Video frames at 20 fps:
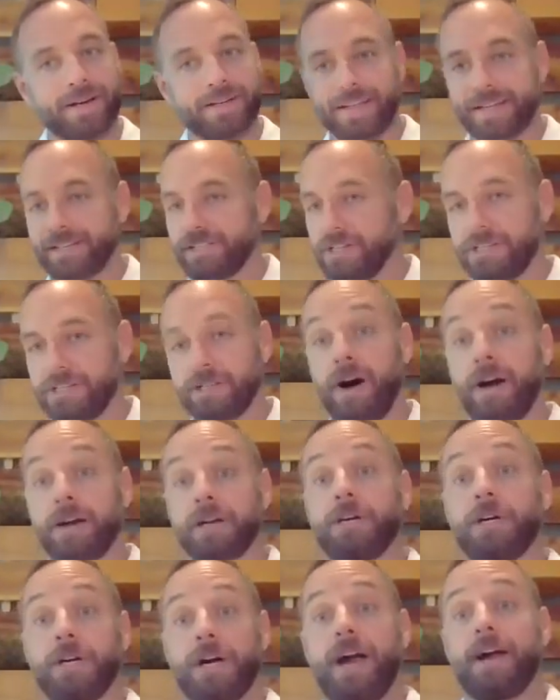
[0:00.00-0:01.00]
That's just not
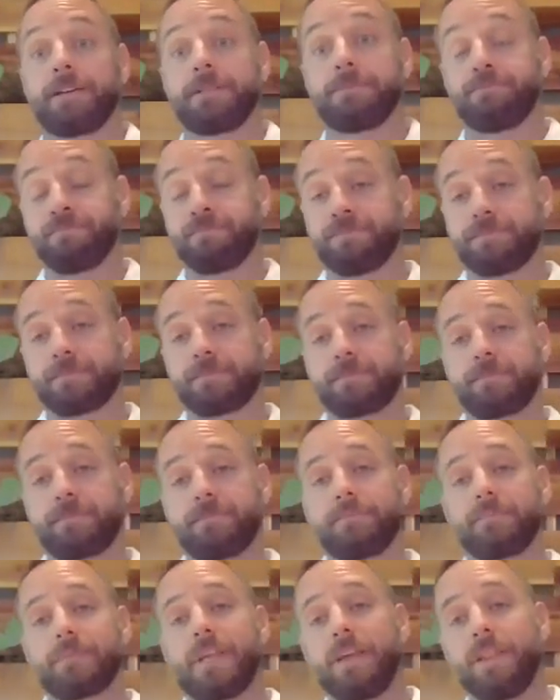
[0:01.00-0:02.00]
correct.
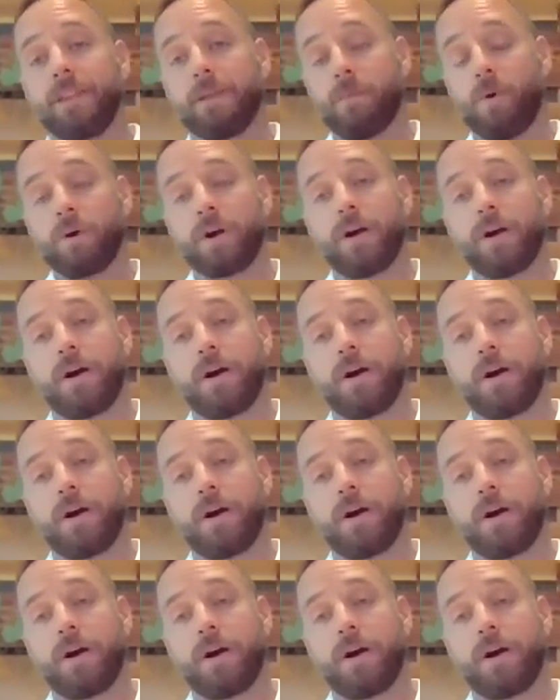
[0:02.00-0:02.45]
The more